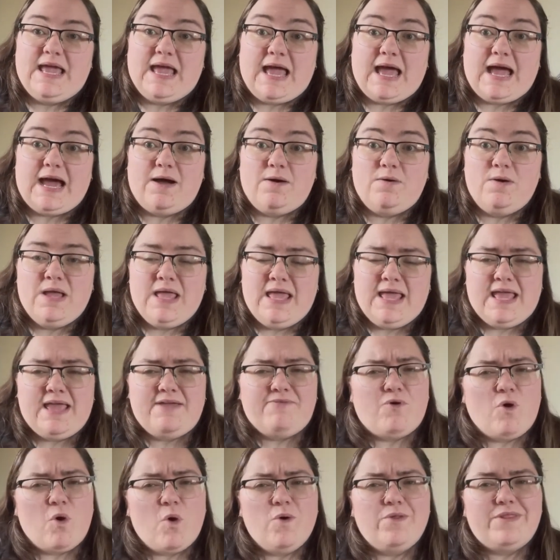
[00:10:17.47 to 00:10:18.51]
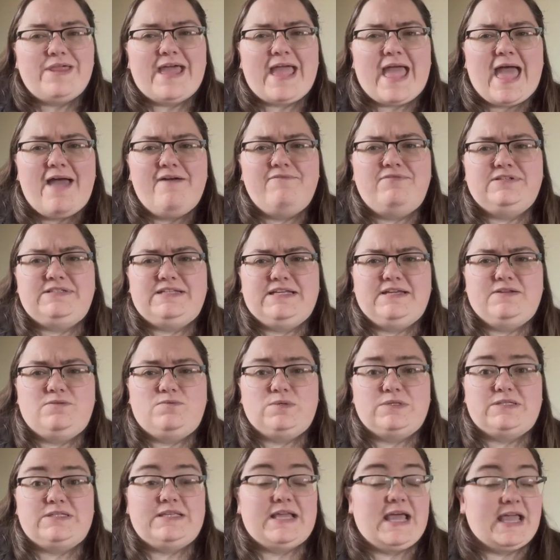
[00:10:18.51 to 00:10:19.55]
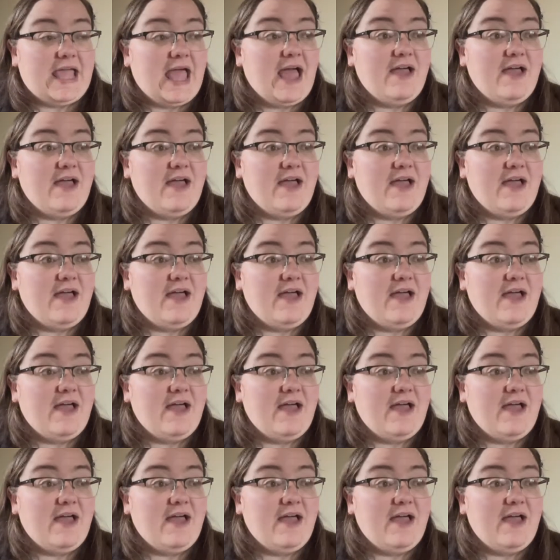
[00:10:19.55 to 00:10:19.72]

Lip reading: How if all they ever did was say,